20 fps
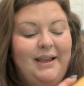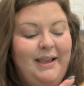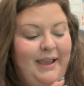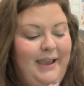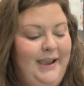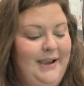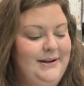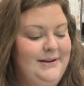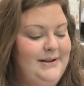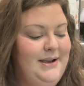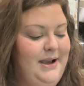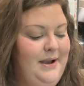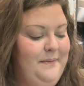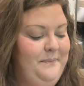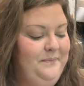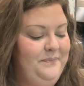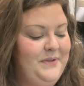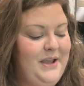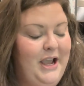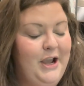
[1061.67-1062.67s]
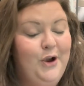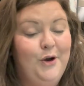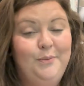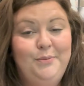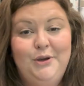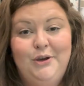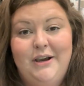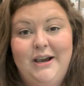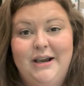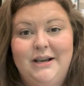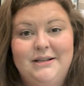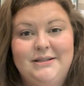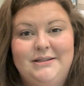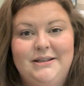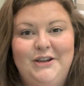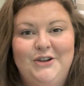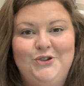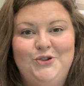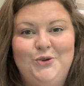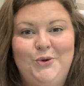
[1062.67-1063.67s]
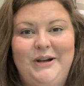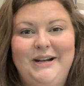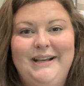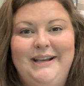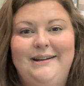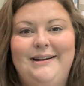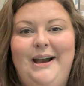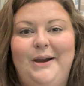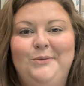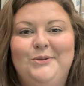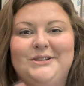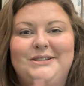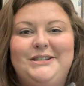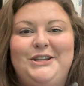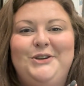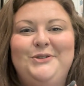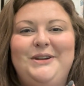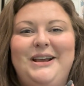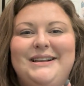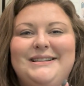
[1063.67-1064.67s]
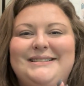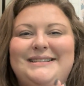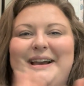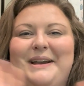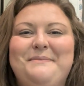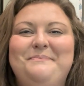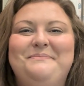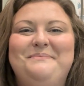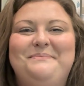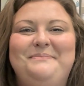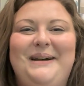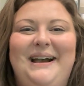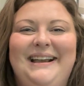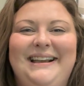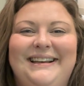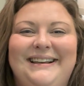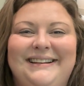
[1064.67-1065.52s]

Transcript: And I hope you guys enjoyed it. I will see you next time. Bye.